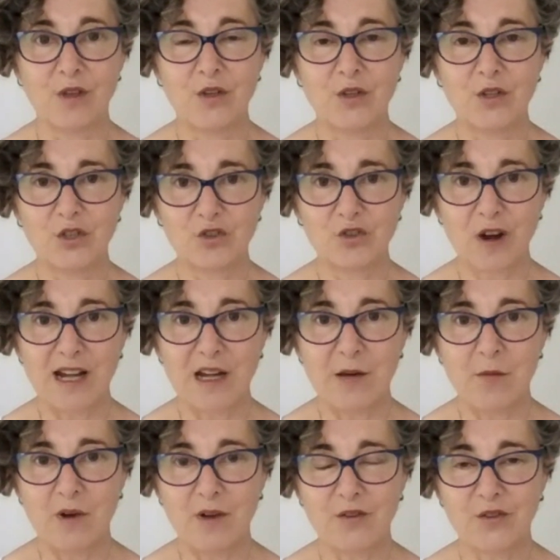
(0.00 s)

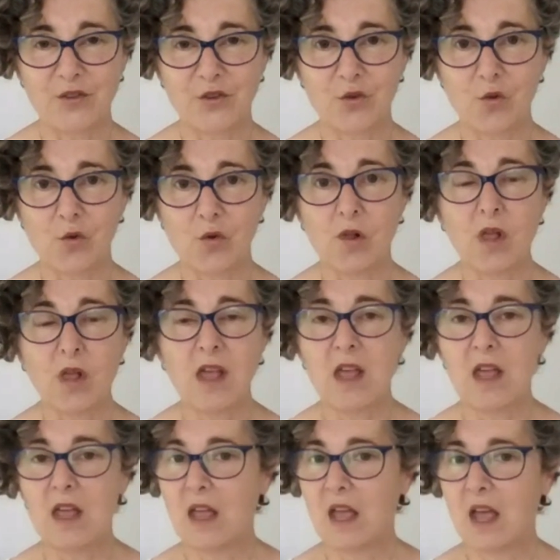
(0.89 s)
strain a muscle.
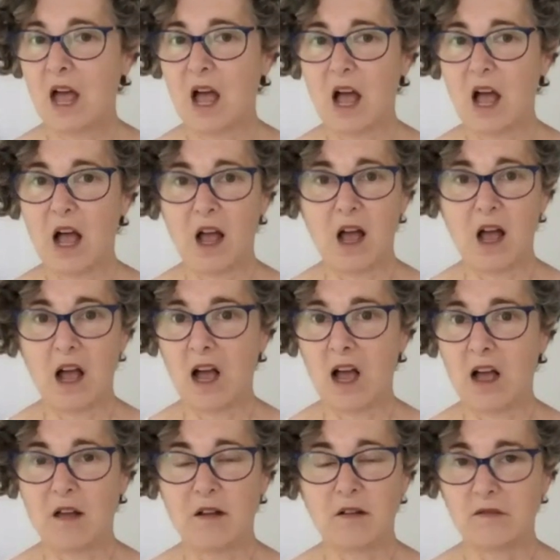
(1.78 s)

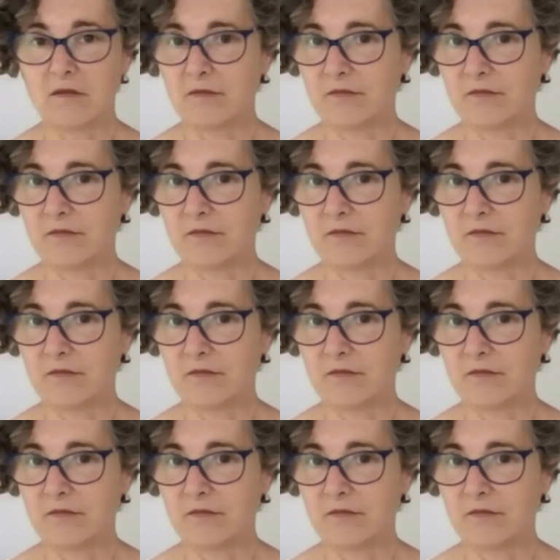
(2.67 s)
Yeah,